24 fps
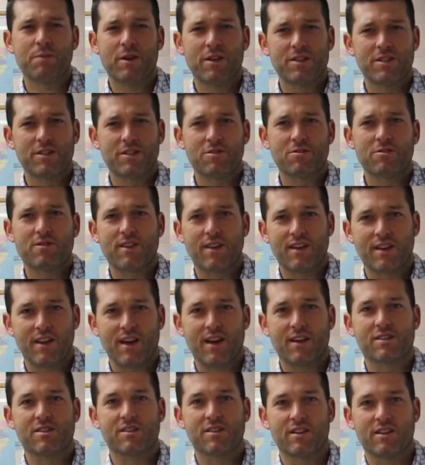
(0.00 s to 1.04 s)
much as you think,
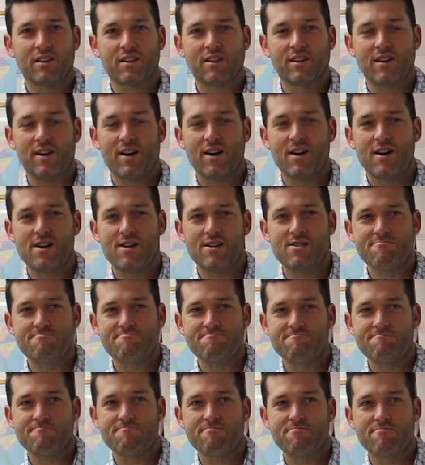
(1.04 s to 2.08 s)
actually.
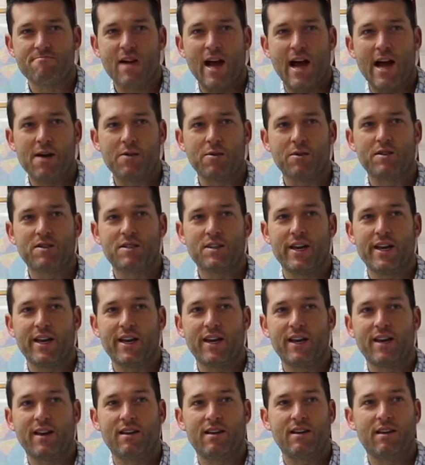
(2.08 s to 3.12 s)
I would
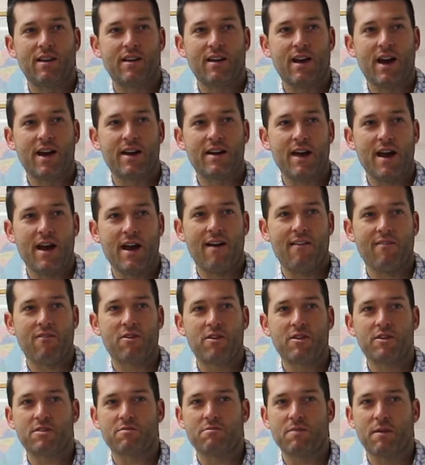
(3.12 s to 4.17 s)
say on
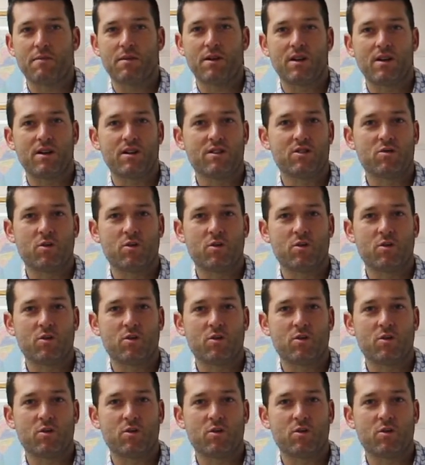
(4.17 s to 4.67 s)
average maybe